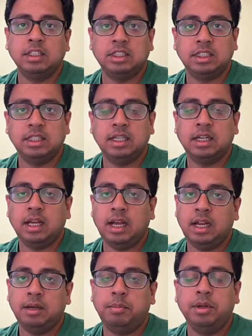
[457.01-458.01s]
share
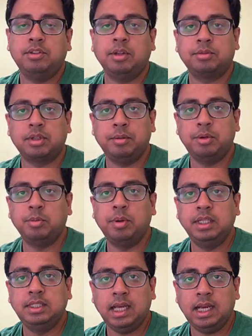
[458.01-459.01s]
and please subscribe to my
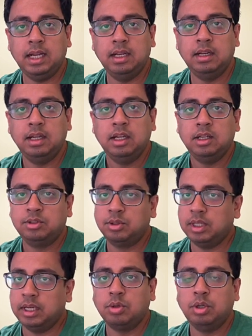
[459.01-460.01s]
channel so
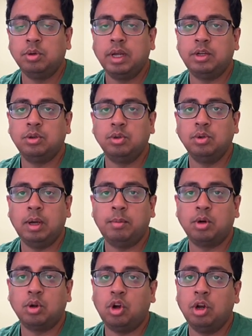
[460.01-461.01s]
that you get to know
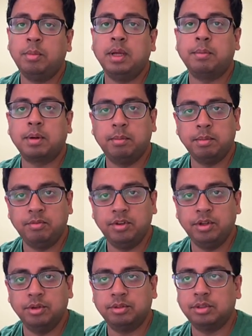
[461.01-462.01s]
about all my upcoming
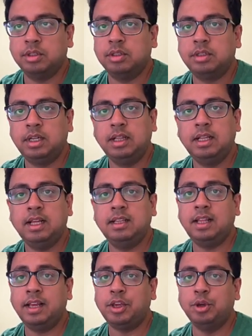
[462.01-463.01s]
videos. Till then,
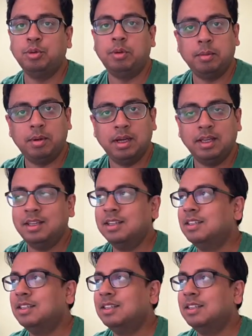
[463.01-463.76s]
thank you. Bye bye.